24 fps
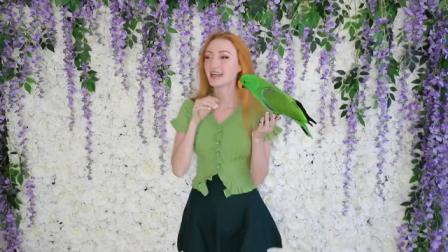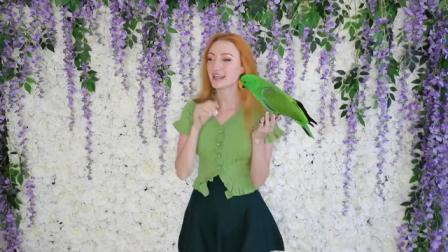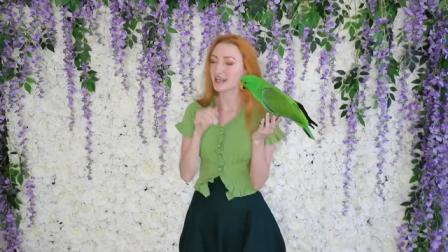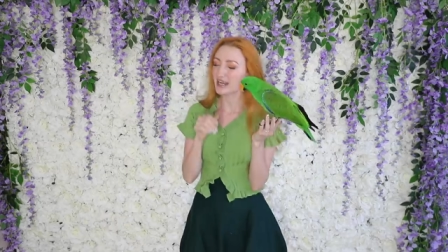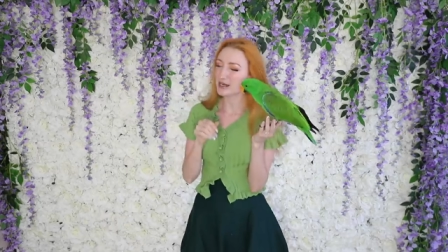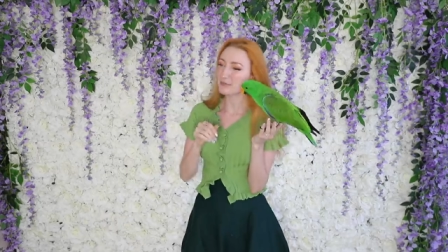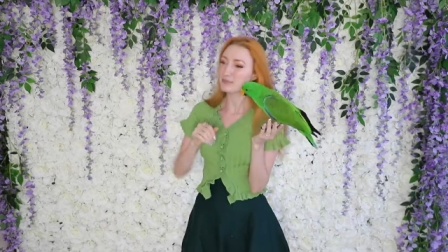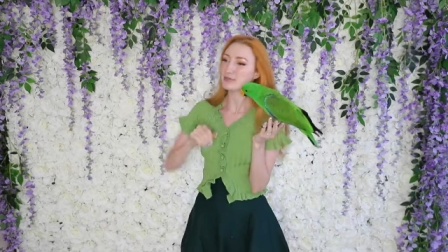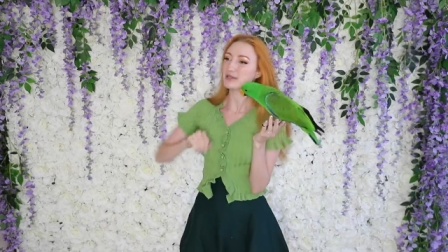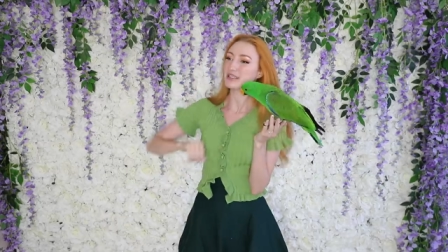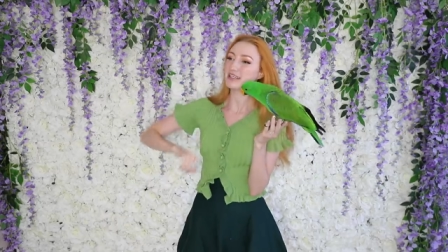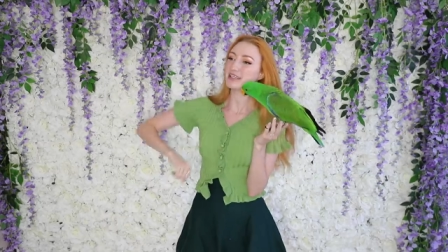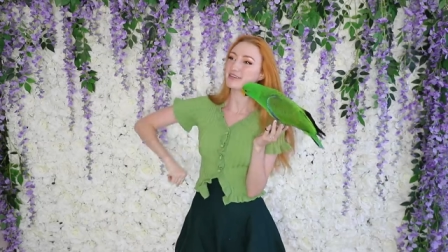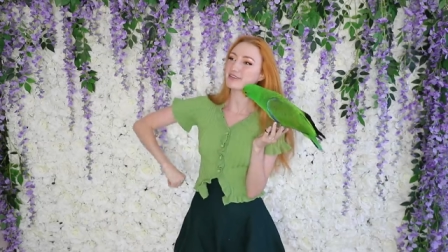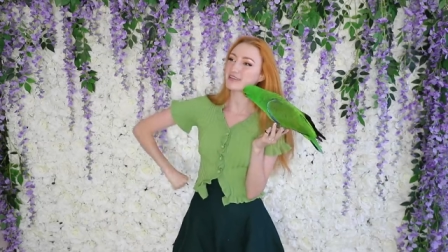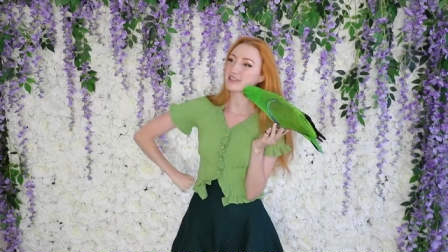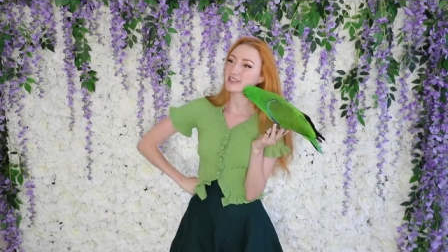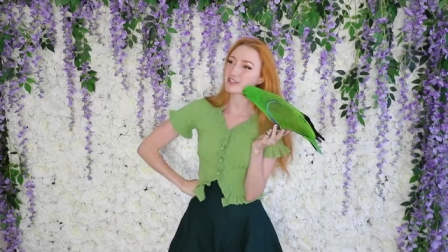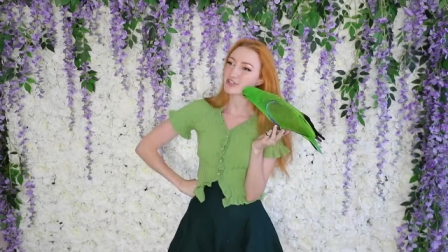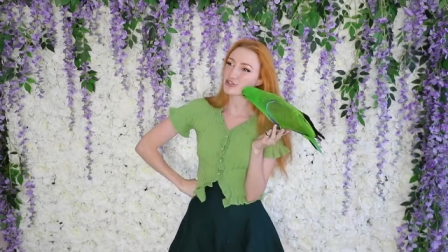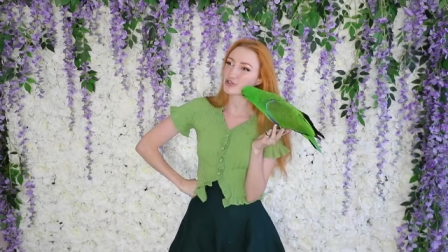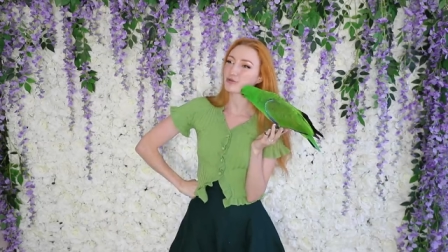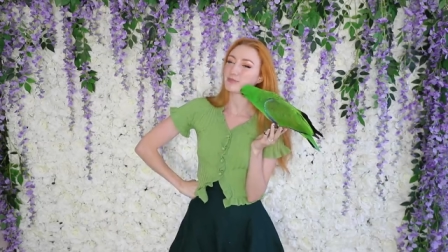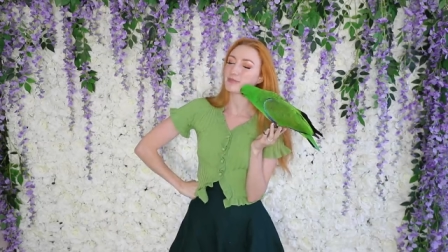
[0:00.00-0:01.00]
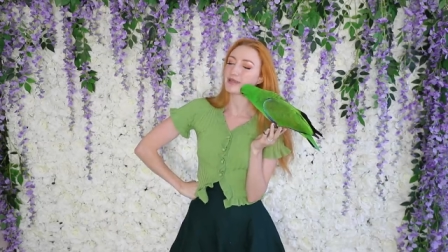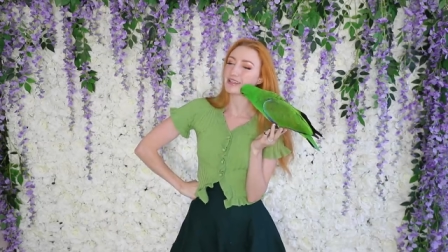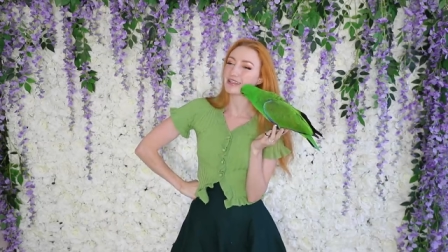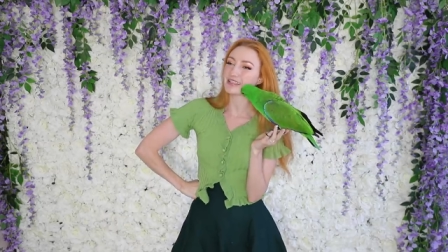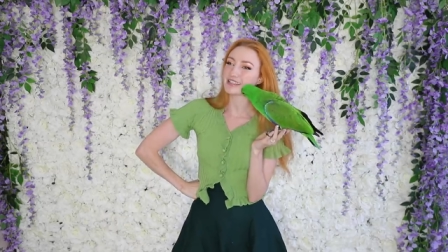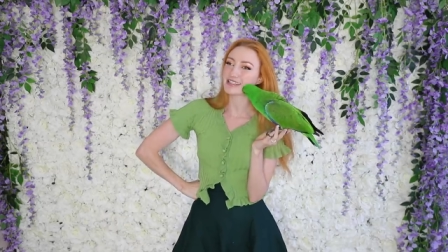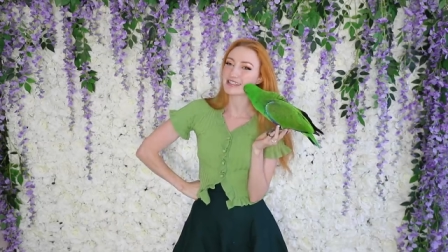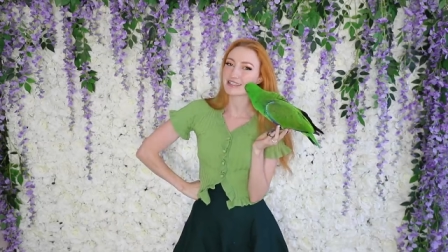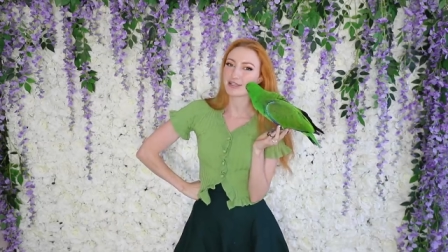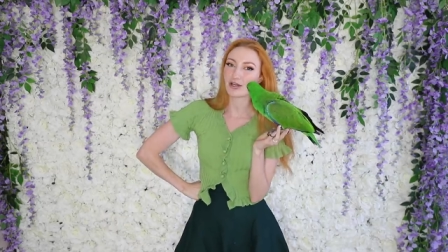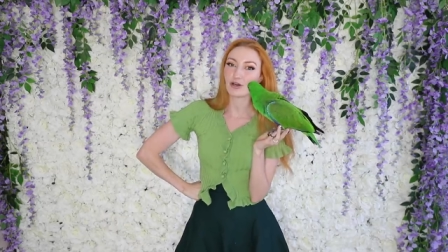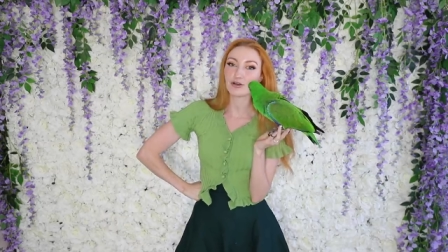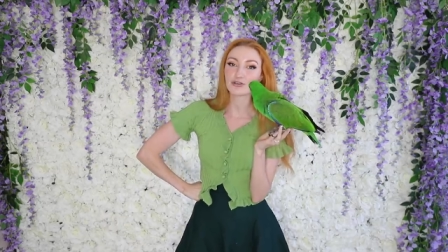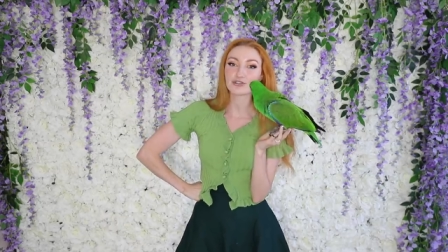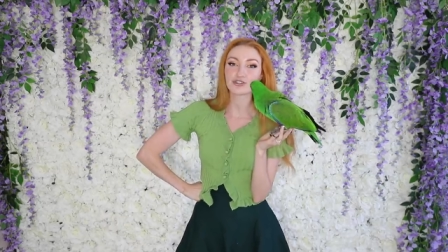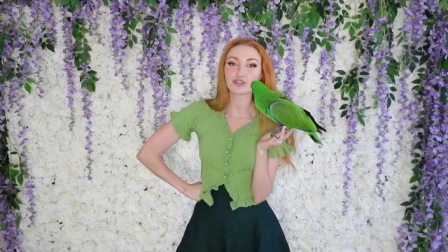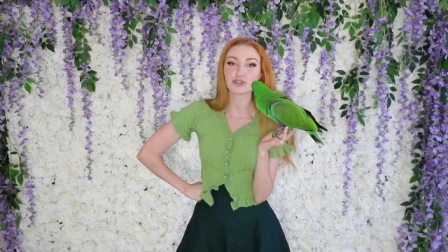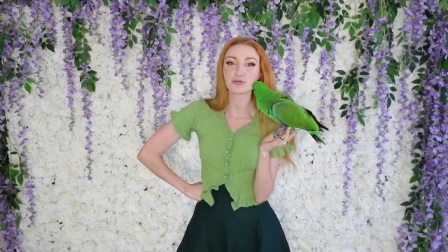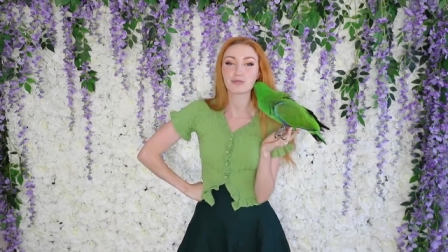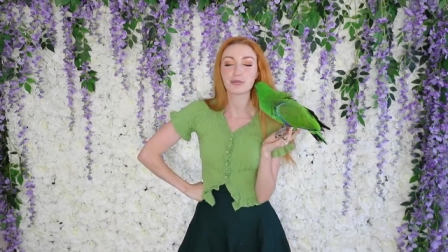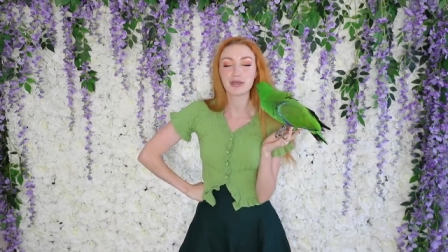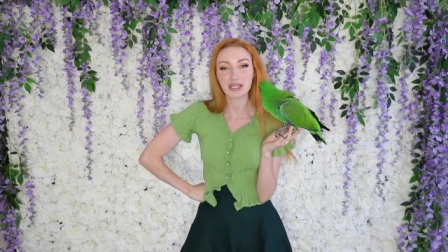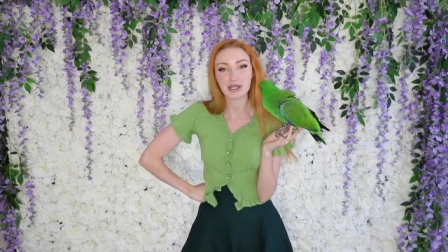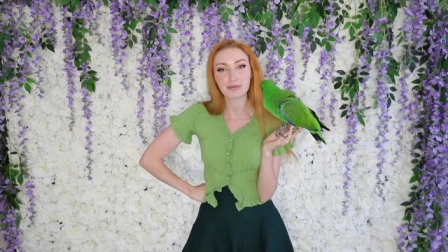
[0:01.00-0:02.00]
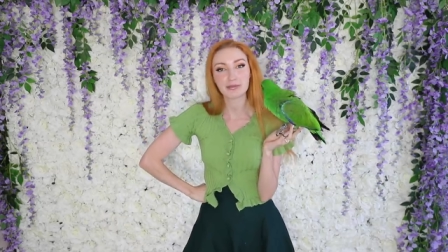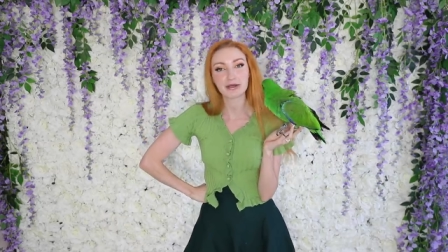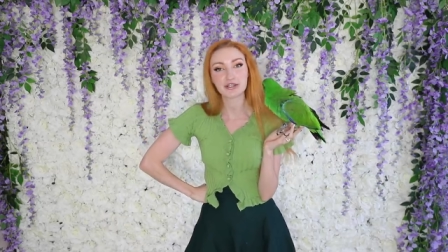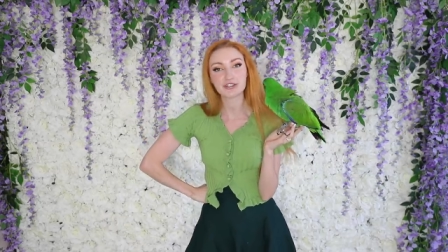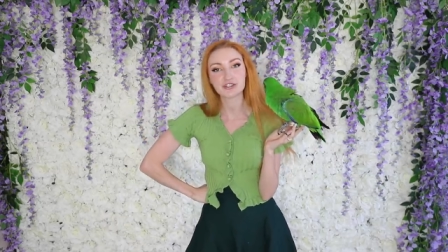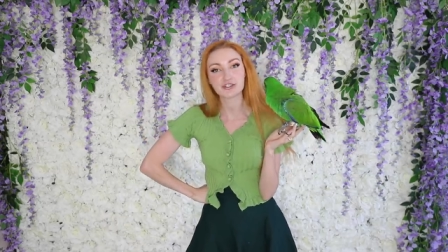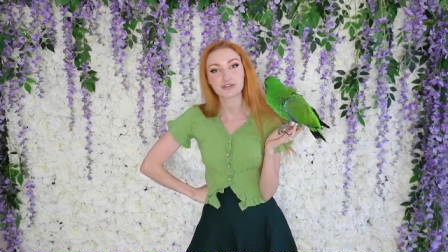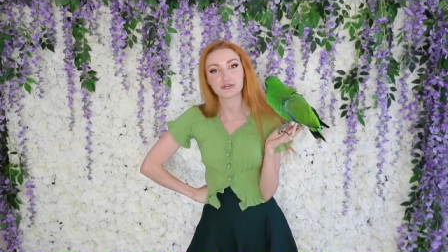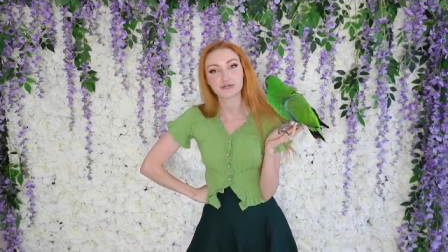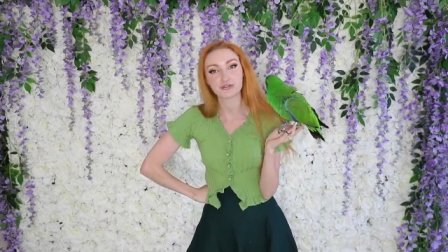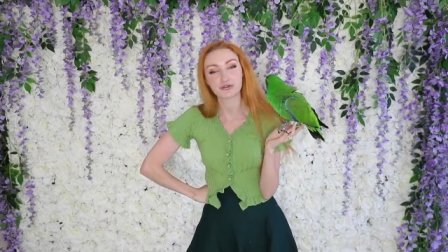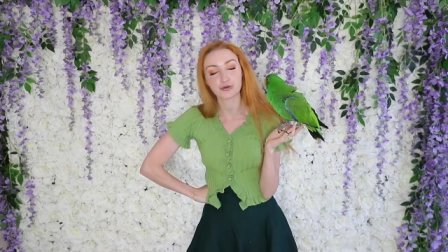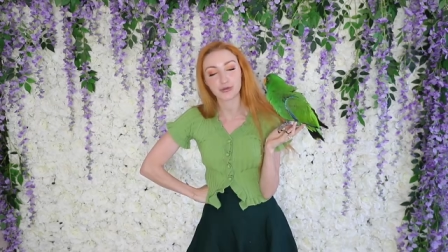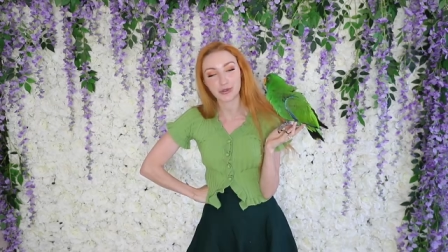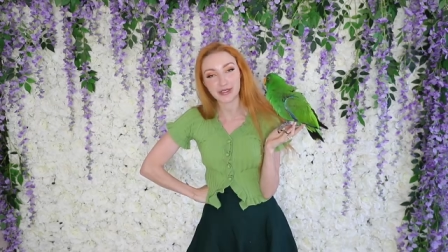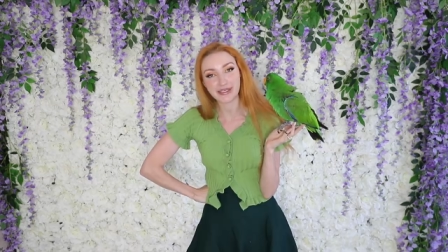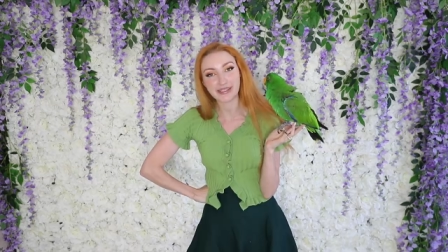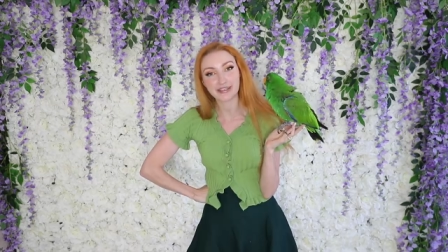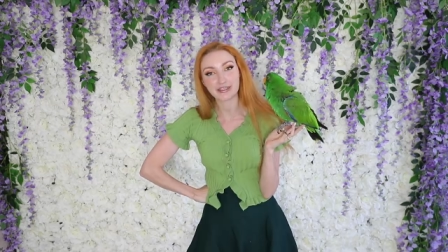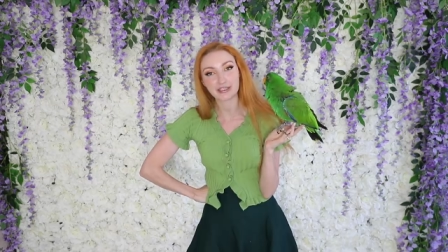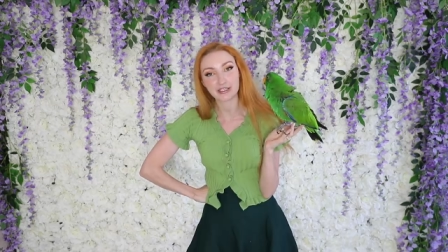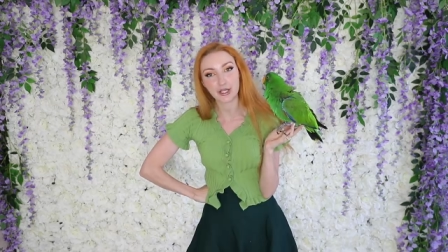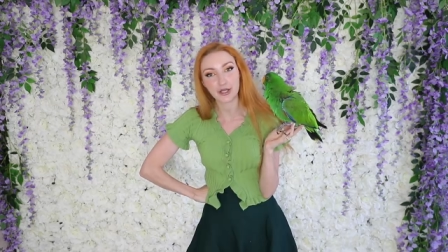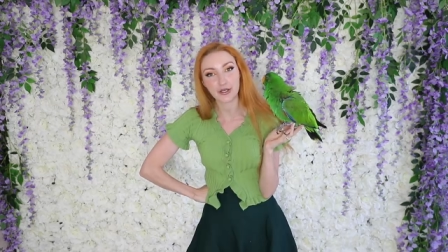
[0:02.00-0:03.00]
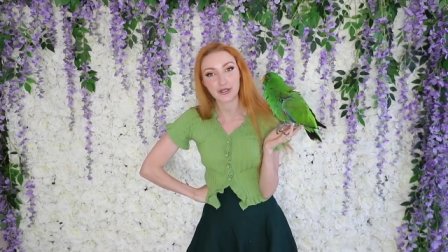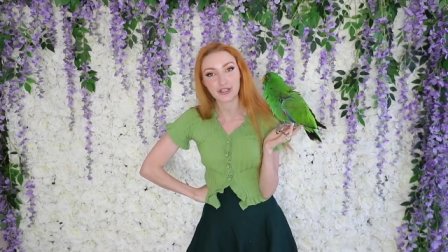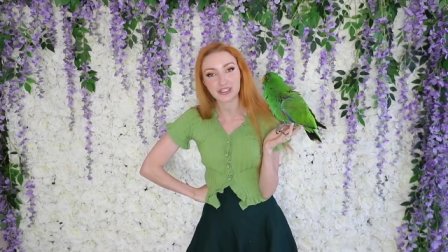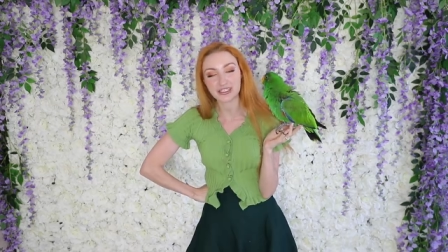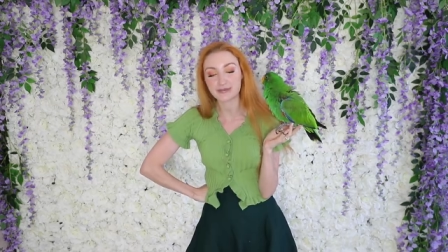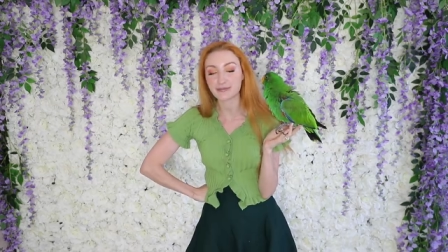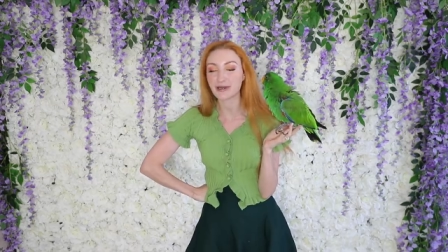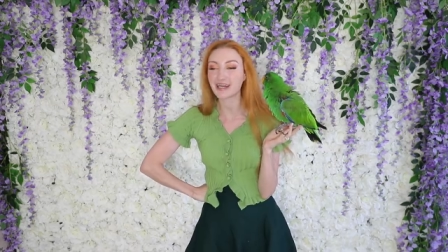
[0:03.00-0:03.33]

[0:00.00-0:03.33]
I can't believe that it took me this long to pick a bunch of green clothes,